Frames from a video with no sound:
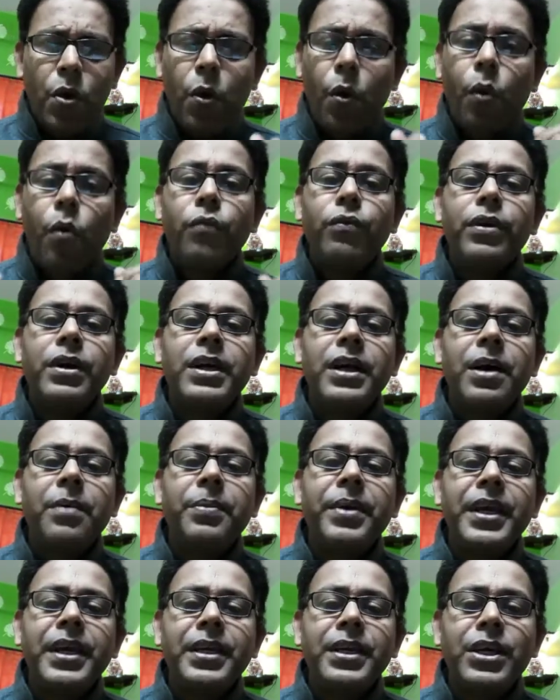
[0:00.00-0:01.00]

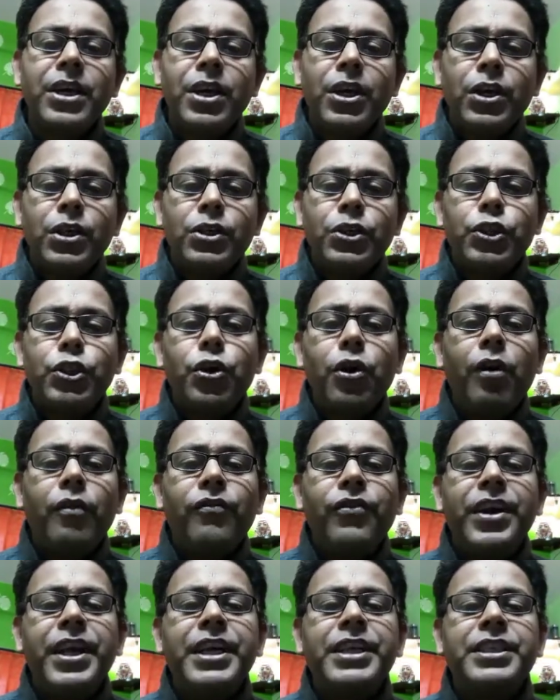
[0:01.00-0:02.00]
overcoming job
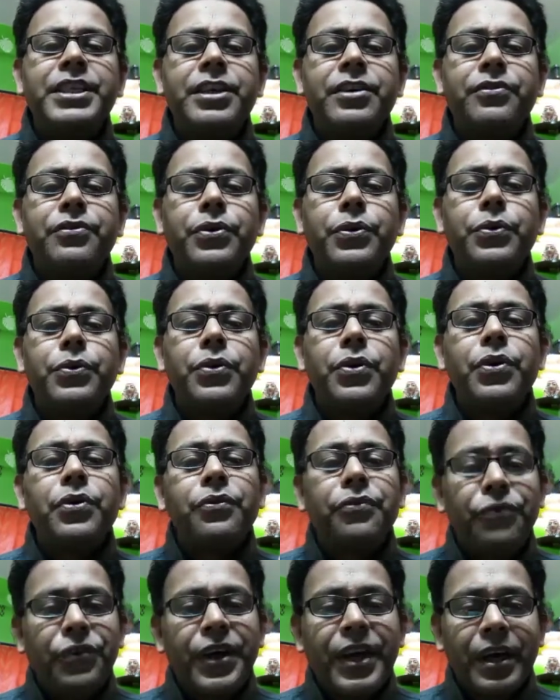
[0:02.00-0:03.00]
interview
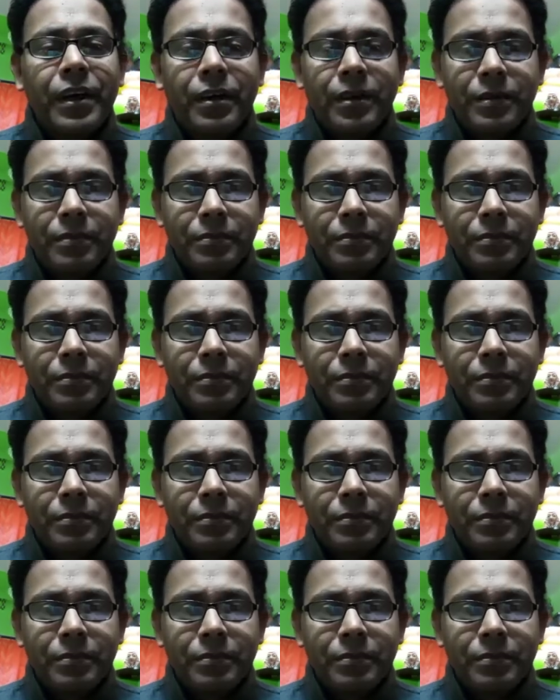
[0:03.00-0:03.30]
fear.